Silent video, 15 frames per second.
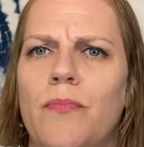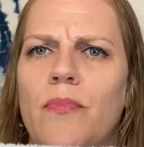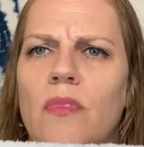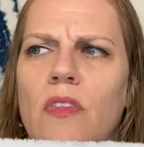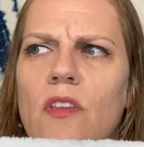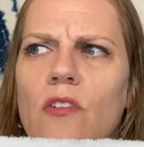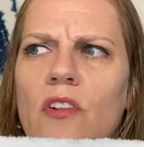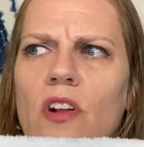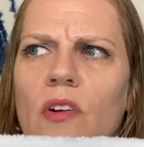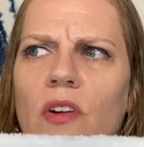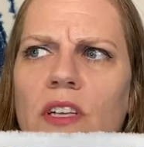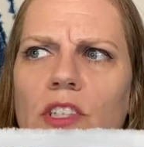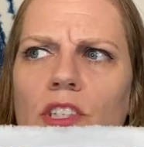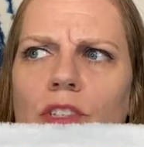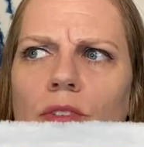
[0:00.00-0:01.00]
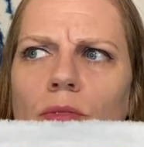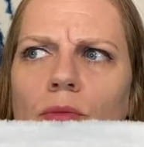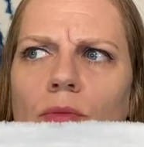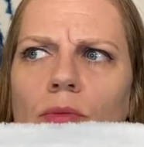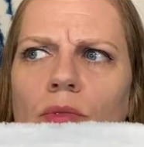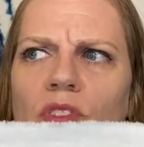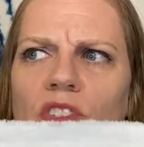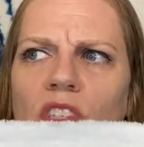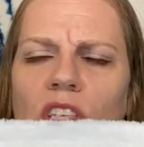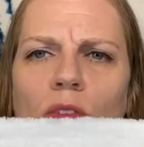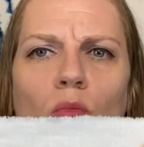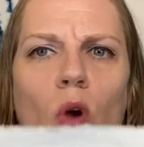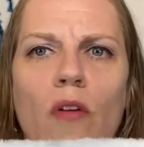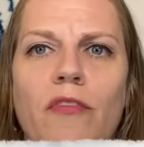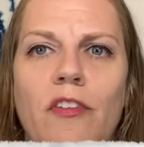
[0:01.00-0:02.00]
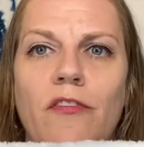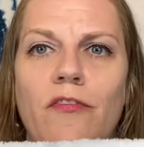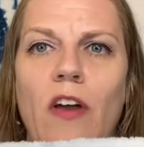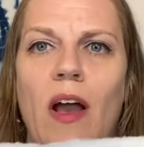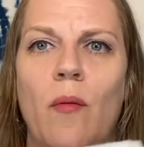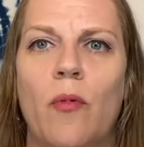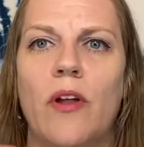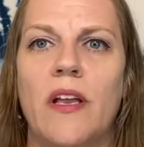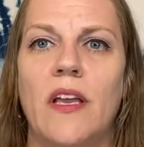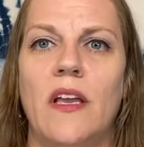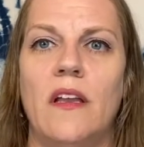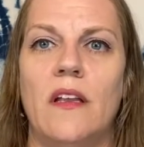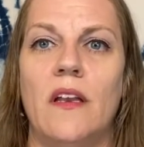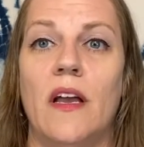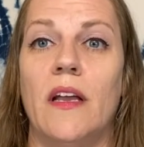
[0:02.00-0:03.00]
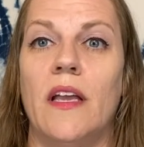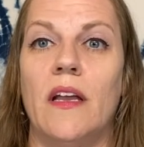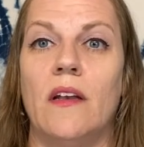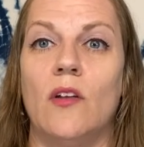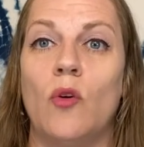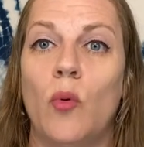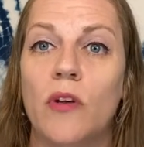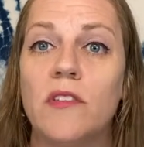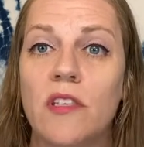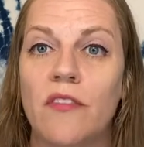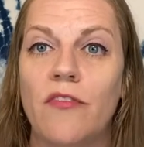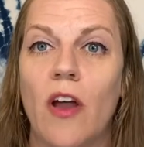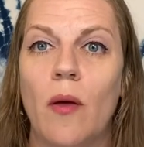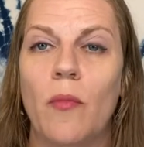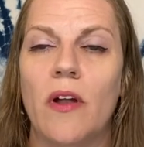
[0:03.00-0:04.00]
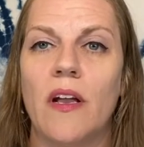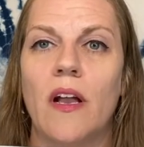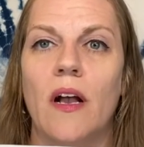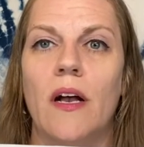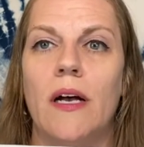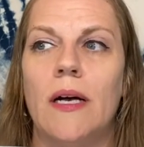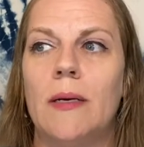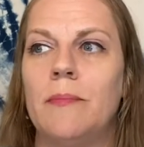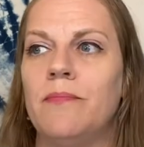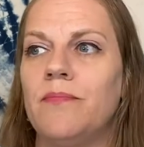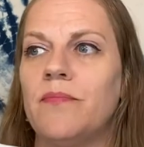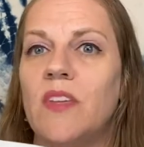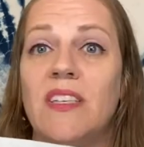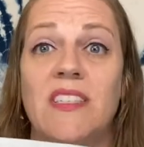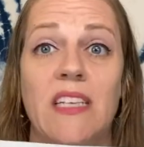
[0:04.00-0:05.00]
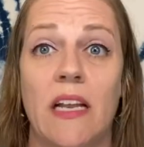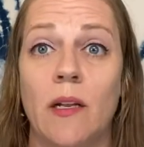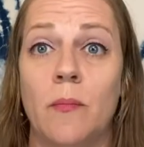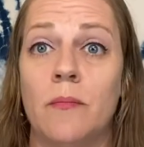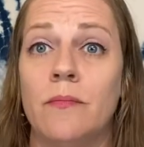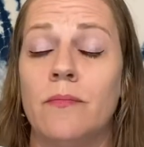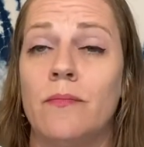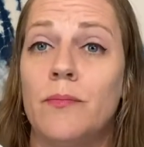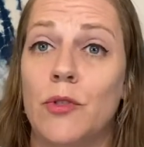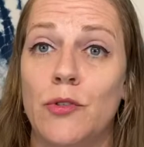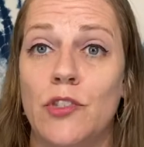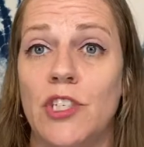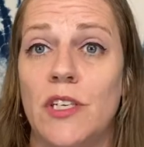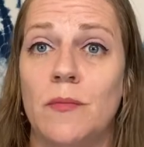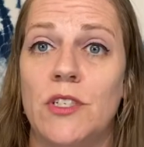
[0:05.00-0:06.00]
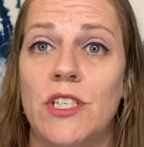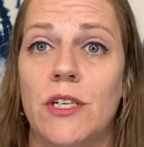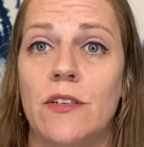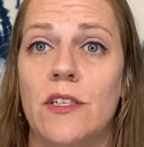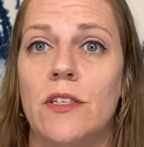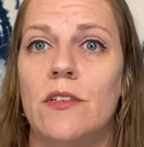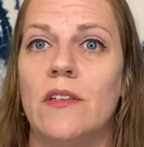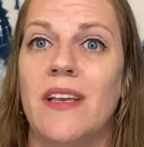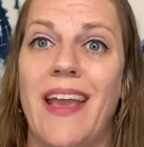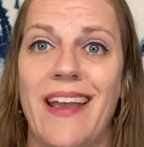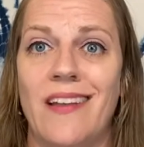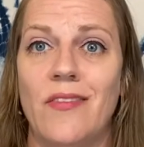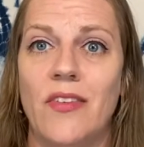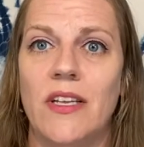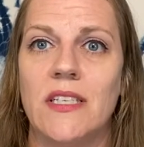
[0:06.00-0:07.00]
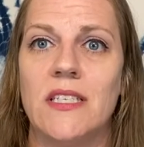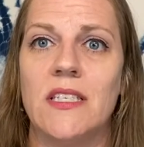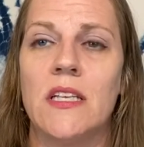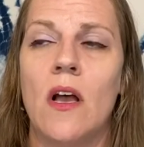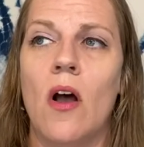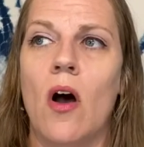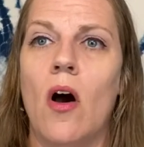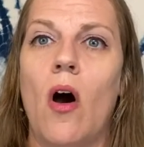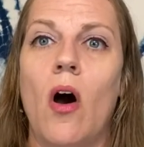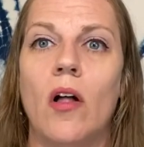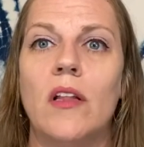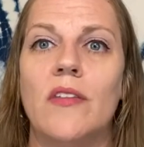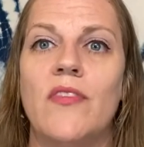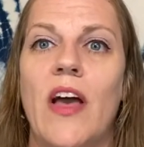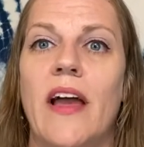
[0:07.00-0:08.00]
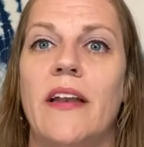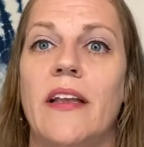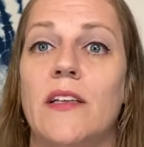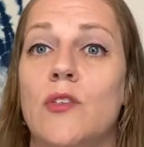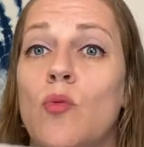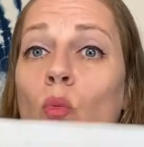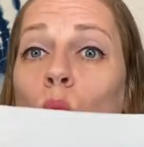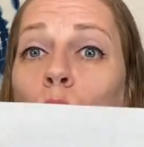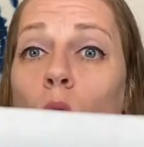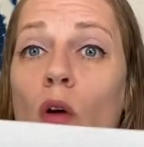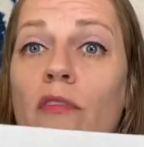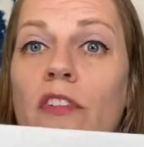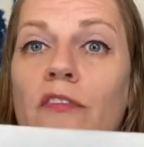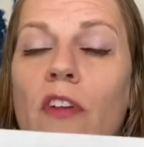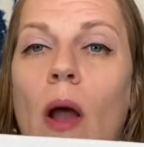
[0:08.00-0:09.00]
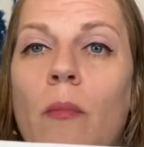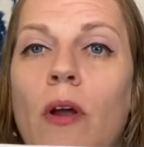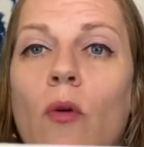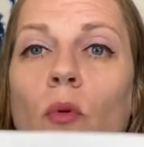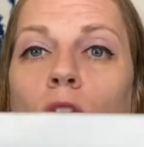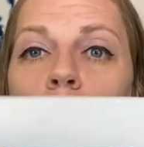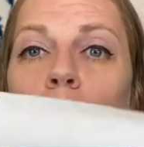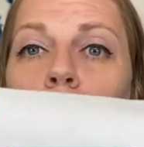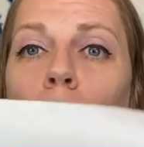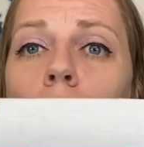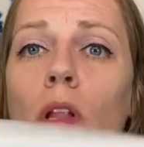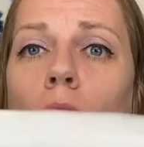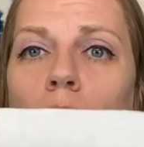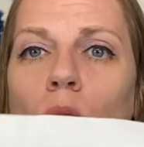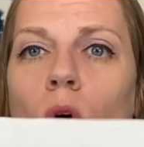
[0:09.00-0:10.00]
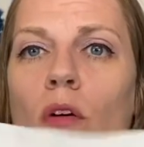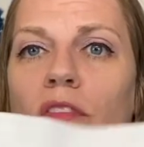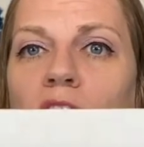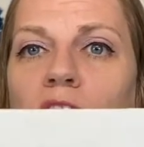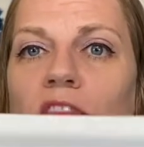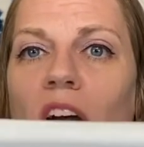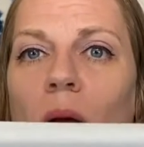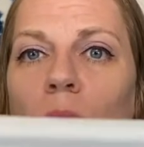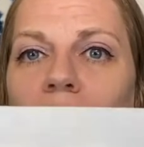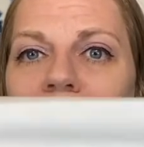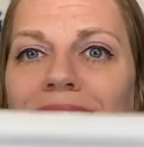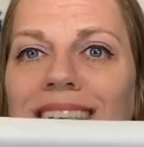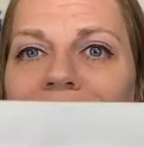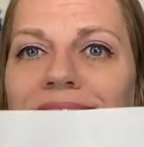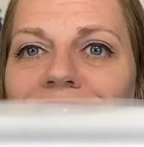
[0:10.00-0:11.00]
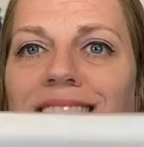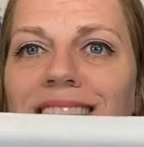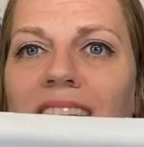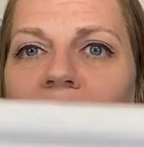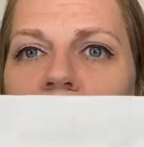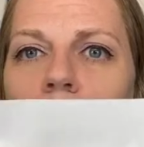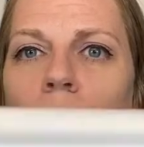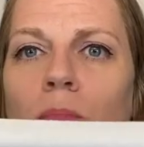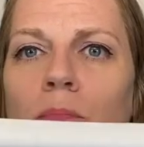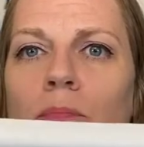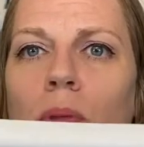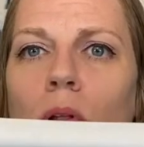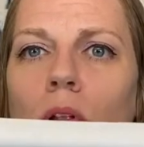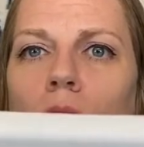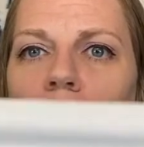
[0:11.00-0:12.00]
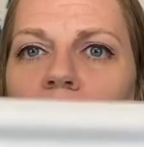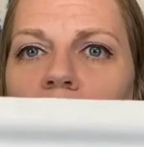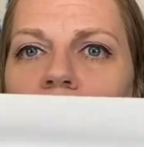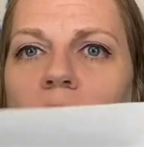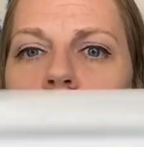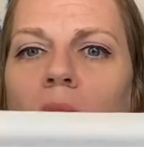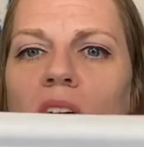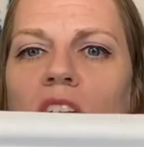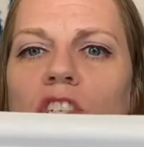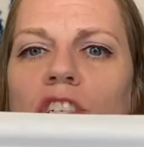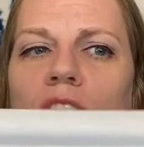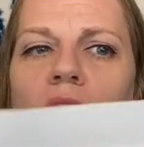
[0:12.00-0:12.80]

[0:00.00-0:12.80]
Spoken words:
You're going to see woven fabric in, again, quilting fabric, denim, blue jean material, canvas, all of that is woven fabric. When you pull on woven fabric, it does not pull very much